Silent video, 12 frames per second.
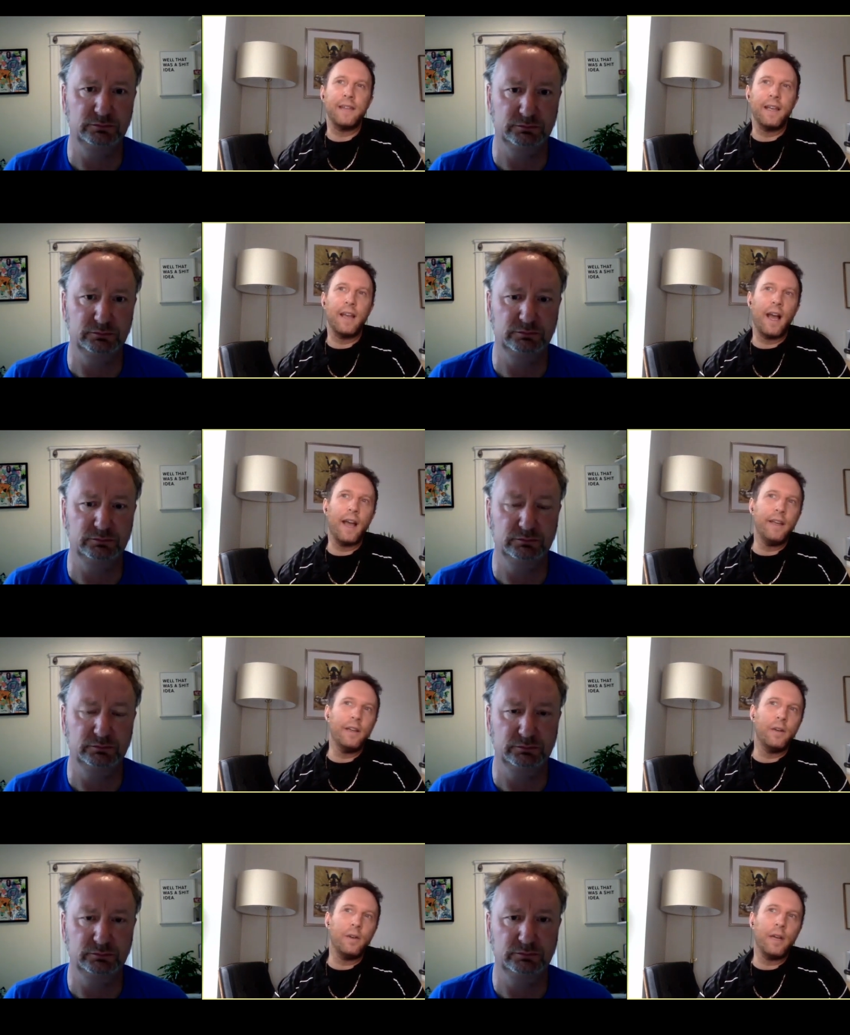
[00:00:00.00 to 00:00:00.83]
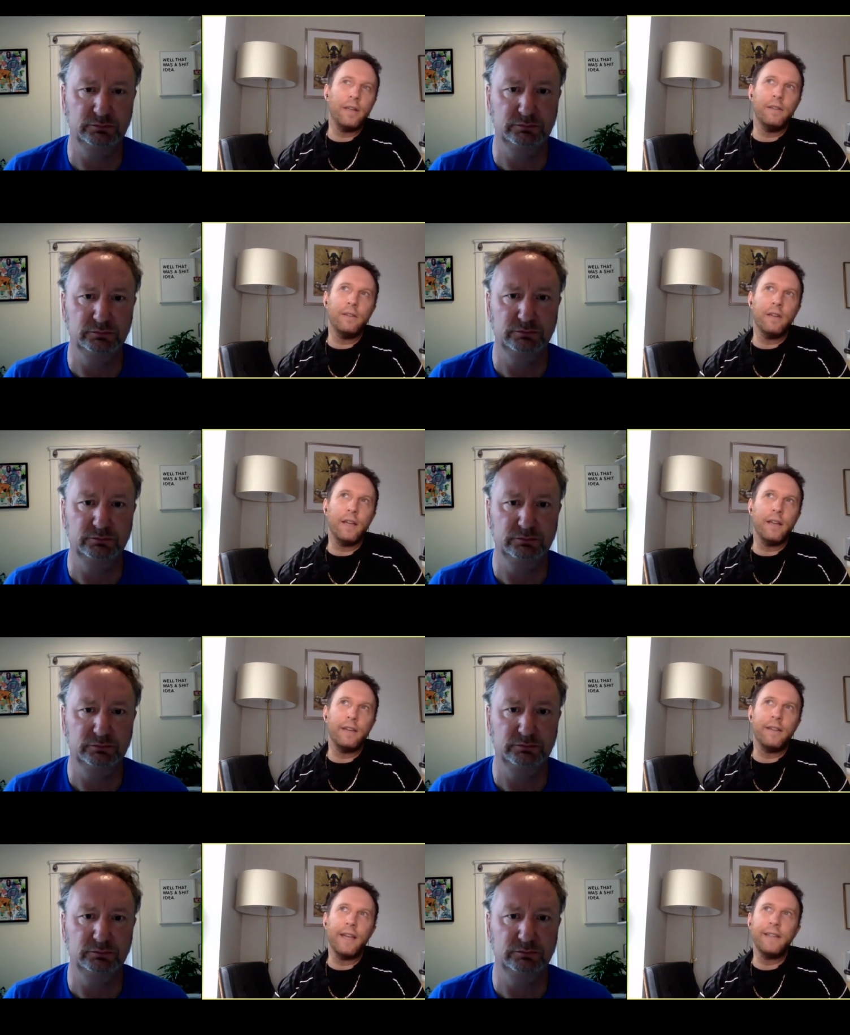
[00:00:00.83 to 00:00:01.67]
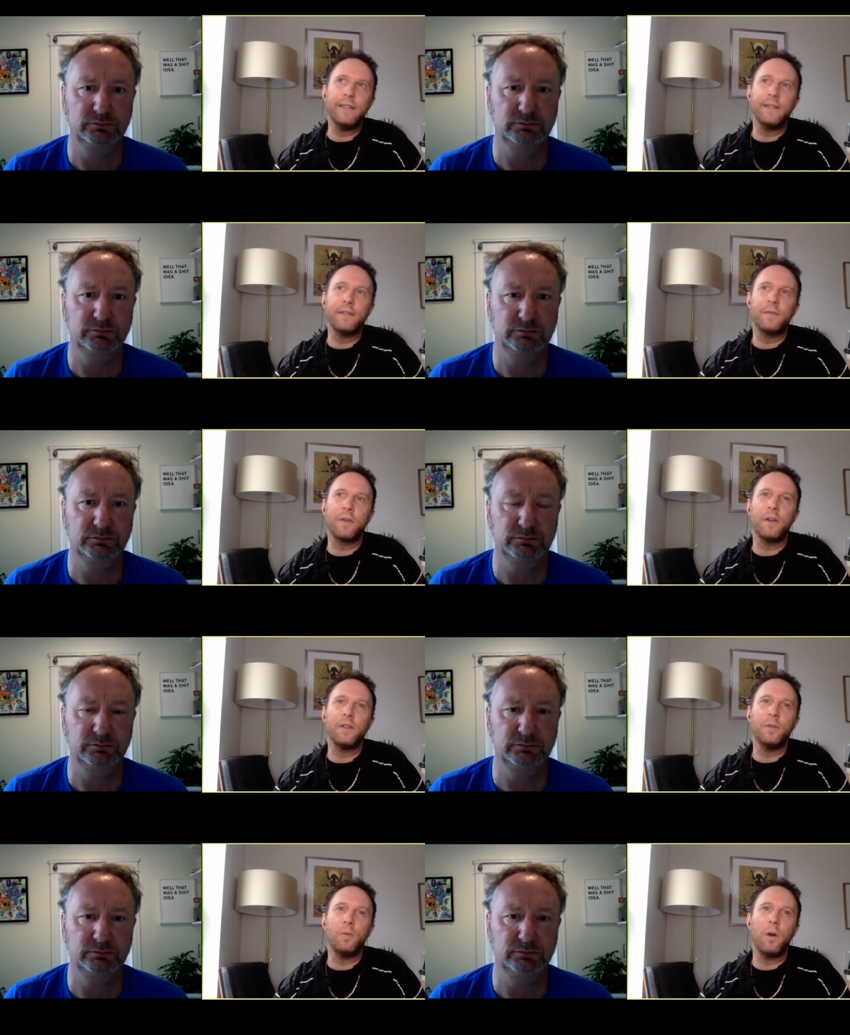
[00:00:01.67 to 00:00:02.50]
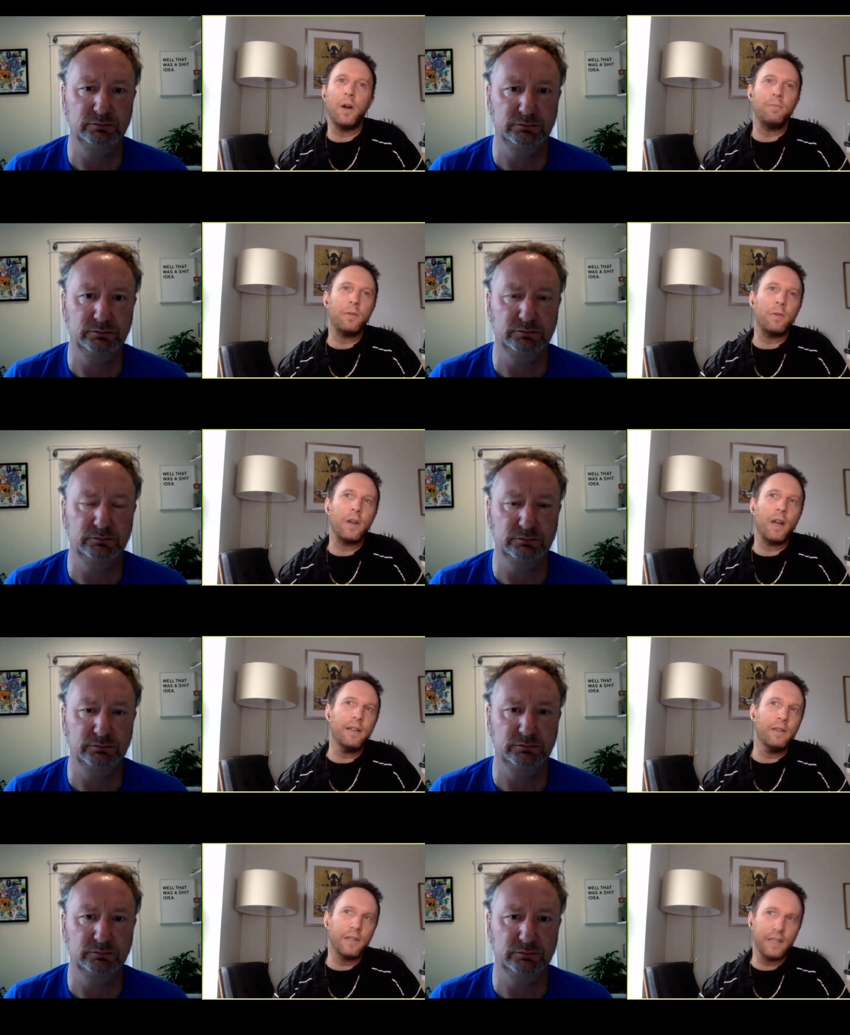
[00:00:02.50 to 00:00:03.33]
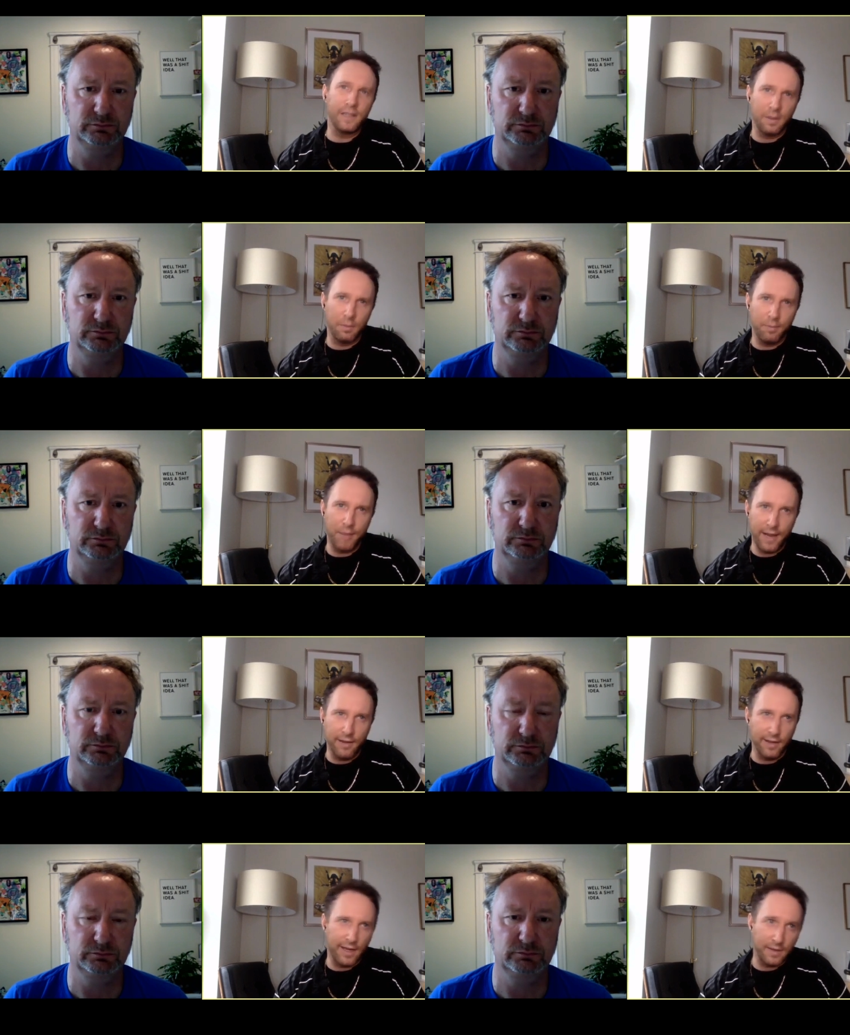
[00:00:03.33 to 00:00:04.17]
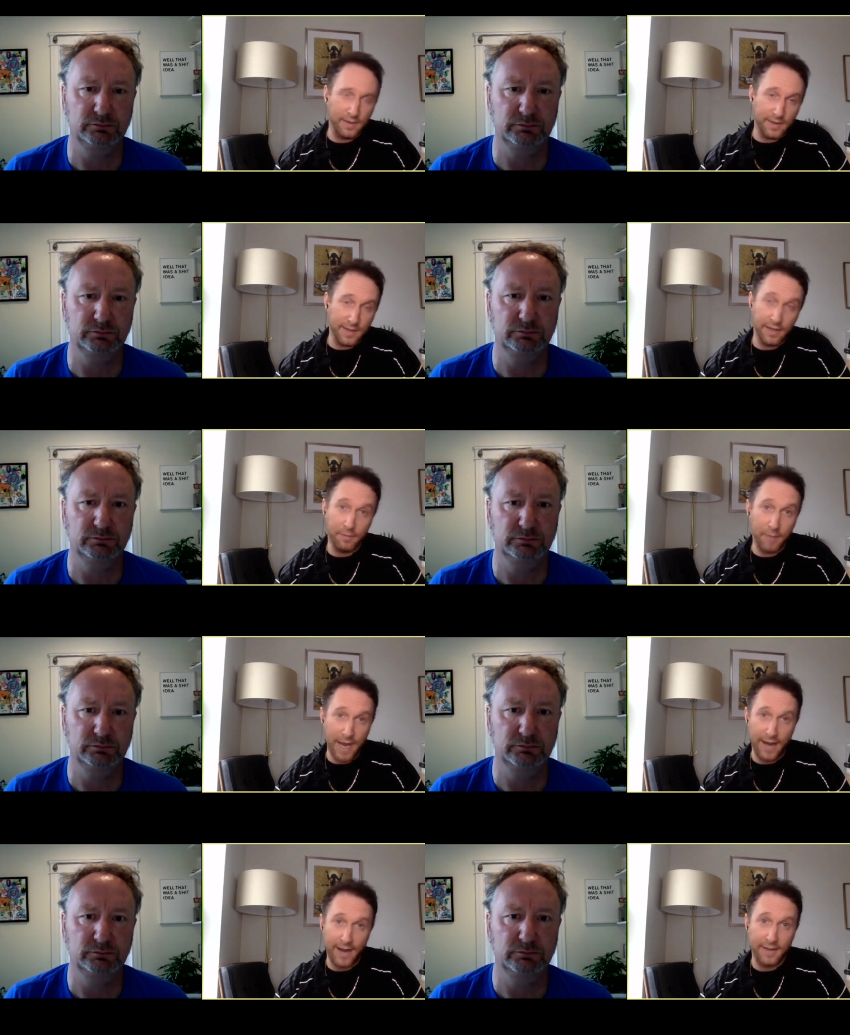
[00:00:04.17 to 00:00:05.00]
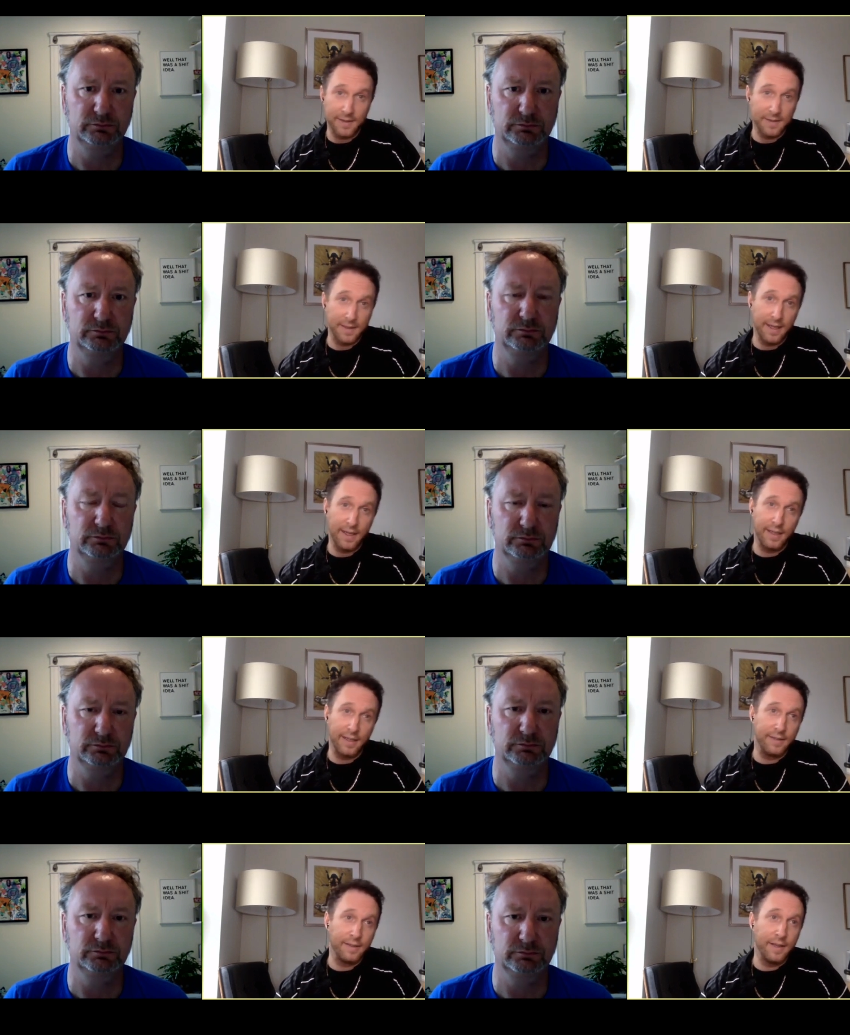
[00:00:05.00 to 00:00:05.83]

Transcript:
Speaker 1: And uh, you know, and and take this as far as you want. But when I look at the bailouts that have passed and